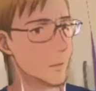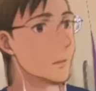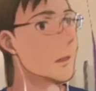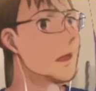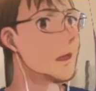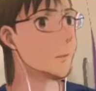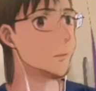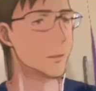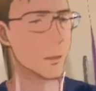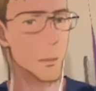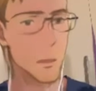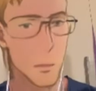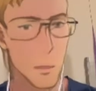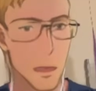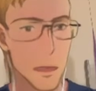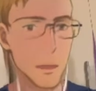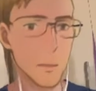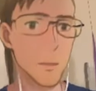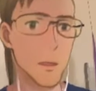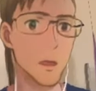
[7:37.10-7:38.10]
if you're a
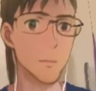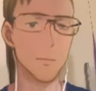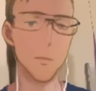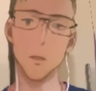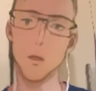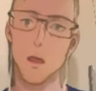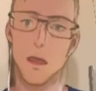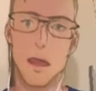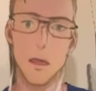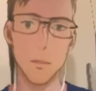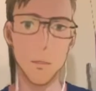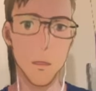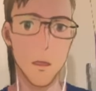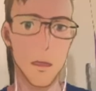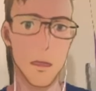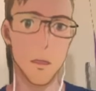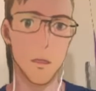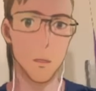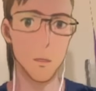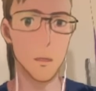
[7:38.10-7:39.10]
really, really poor country,
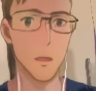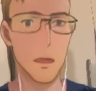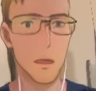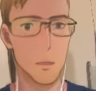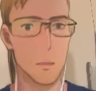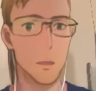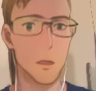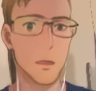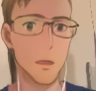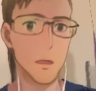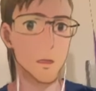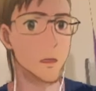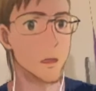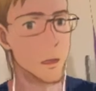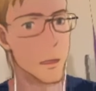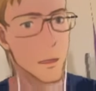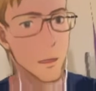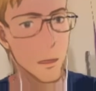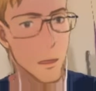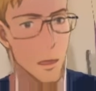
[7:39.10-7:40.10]
then also electricity
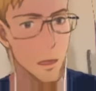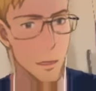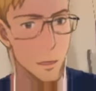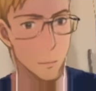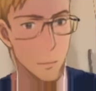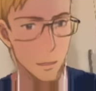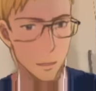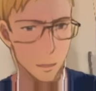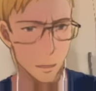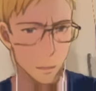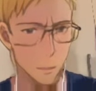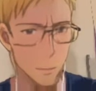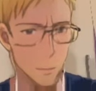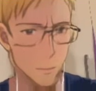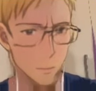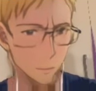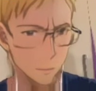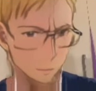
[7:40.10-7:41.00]
is expensive.